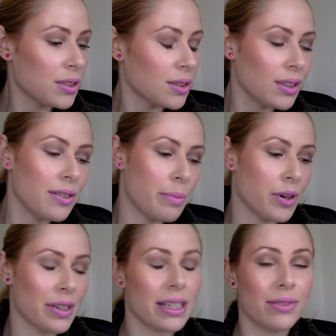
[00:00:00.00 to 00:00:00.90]
all of the
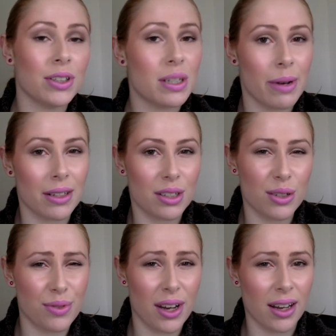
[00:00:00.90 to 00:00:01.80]
products I've talked about so
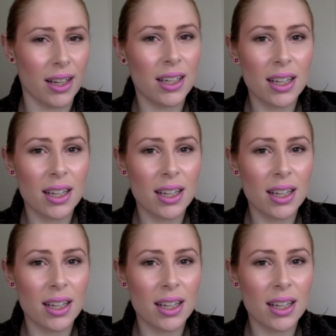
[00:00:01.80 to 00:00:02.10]
far